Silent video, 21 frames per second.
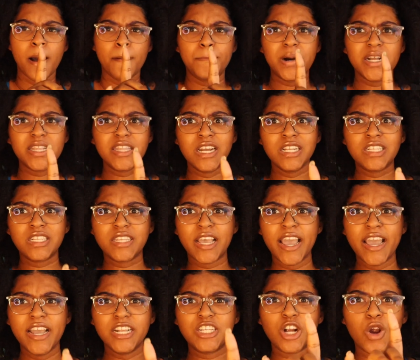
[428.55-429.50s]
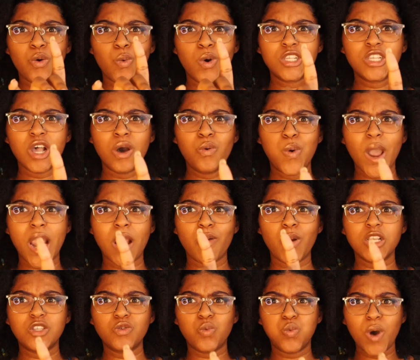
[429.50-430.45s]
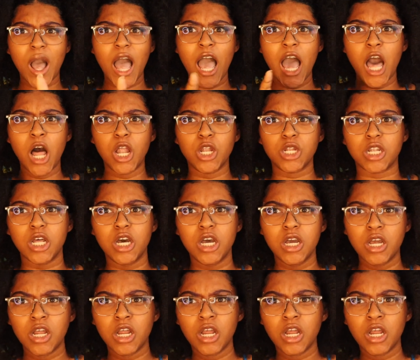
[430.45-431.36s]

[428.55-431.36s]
but the teacher was aware as well.